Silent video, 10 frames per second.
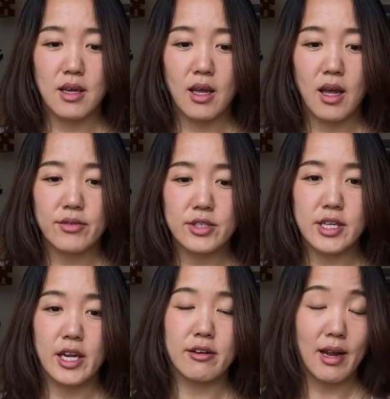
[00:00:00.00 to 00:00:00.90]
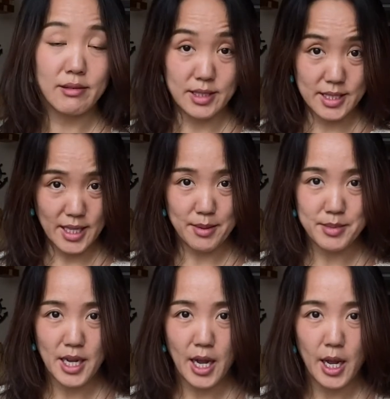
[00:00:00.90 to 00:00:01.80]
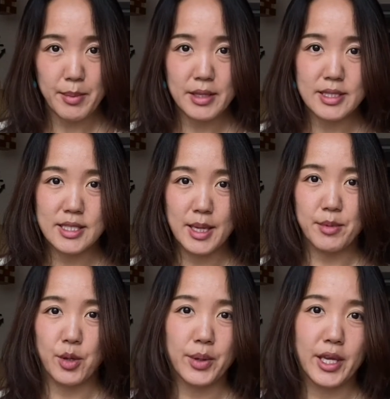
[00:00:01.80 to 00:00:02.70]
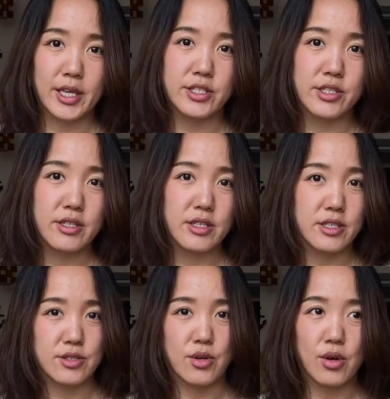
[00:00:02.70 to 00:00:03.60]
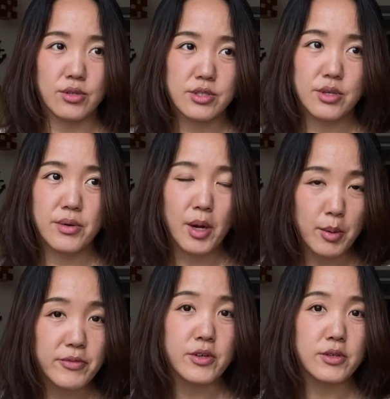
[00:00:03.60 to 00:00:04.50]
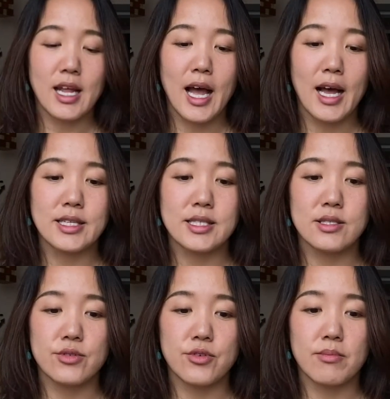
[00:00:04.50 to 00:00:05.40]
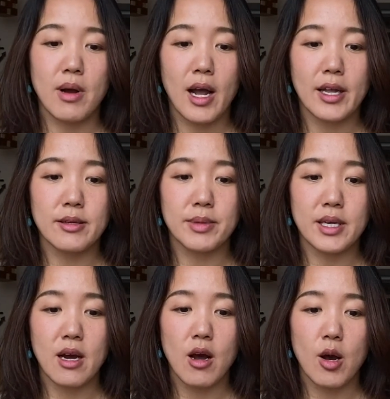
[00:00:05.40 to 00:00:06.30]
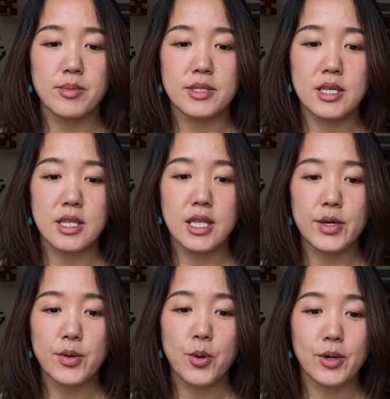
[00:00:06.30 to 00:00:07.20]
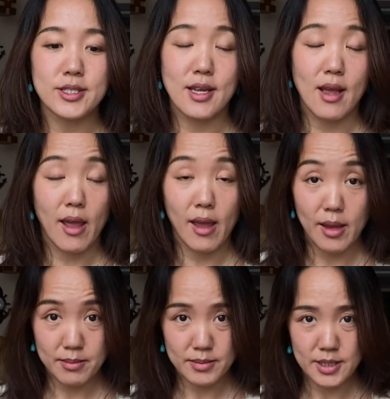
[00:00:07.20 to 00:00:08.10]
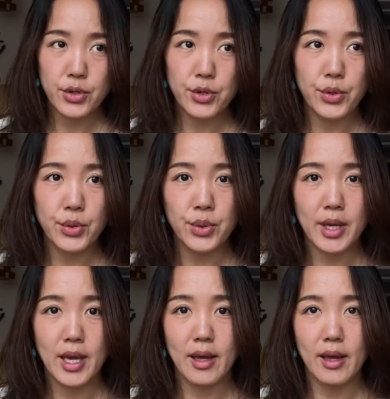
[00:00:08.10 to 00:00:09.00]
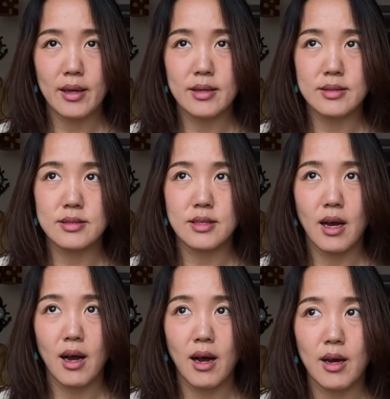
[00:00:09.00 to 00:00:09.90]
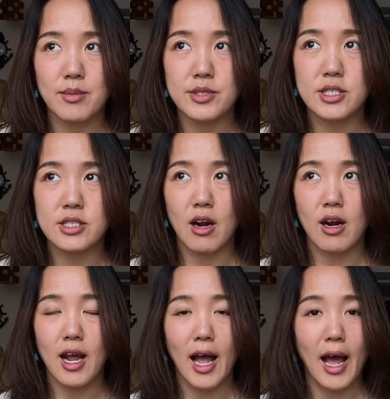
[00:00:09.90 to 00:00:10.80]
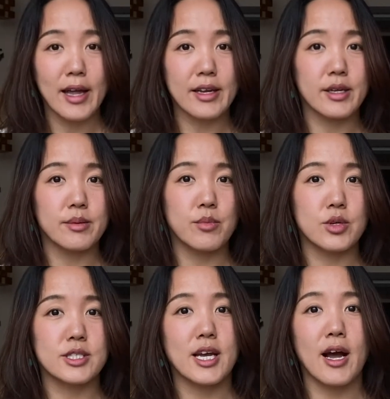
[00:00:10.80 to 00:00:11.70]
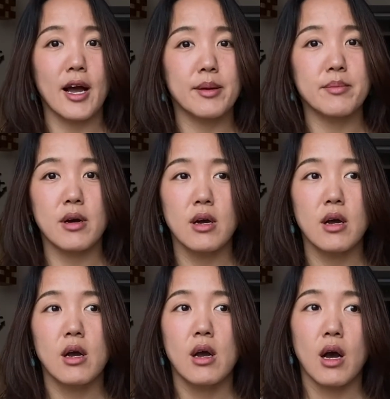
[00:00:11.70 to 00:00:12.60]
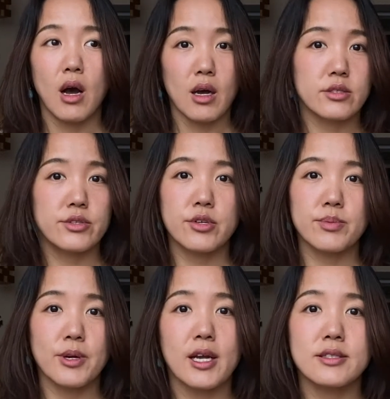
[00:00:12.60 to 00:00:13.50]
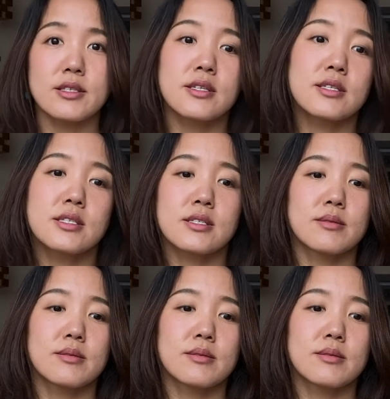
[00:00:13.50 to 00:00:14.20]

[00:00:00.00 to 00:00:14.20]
every day around the same time in the same location is also helpful. As your mind becomes a little more tame, you can start adding more time onto your practice.